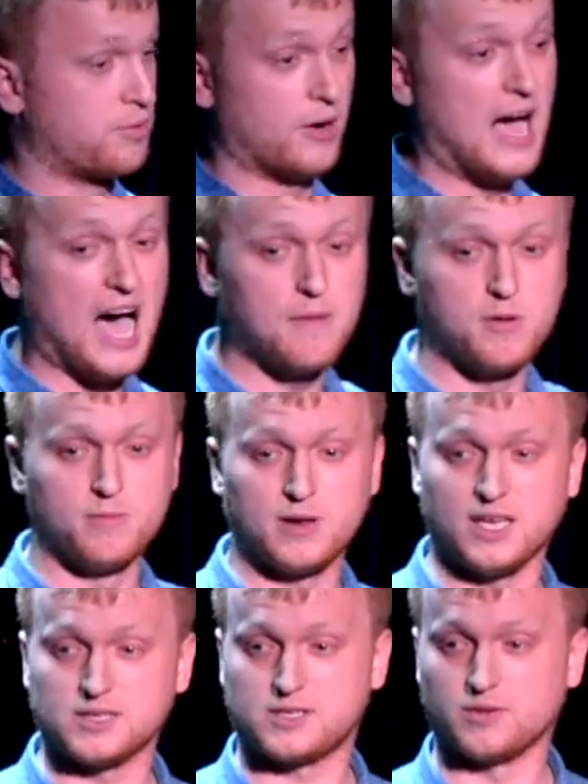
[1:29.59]

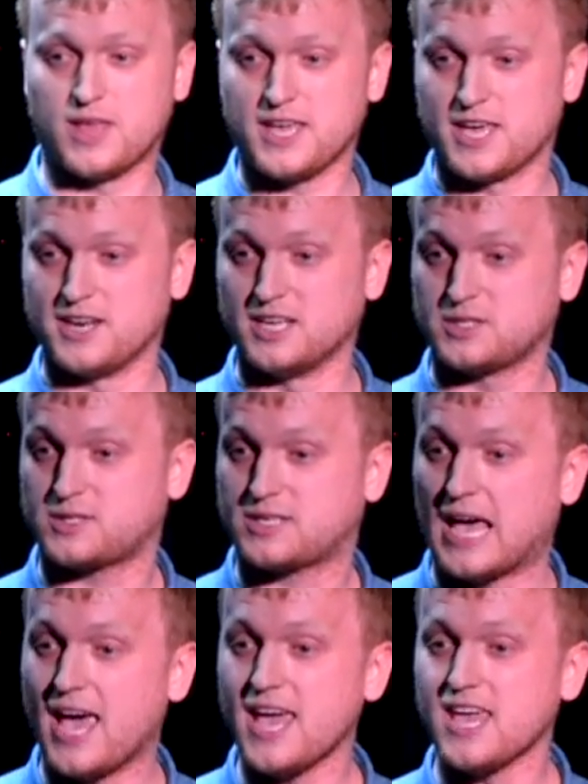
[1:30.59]
Probably so they can
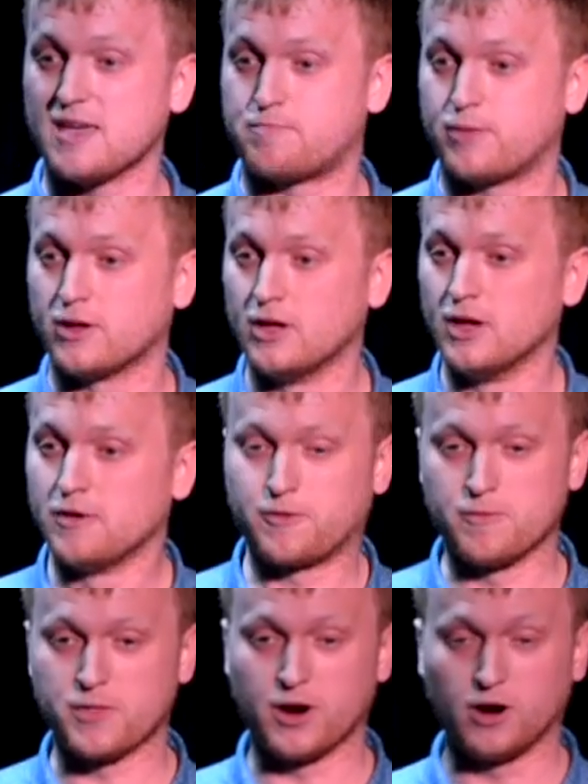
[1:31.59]
escape from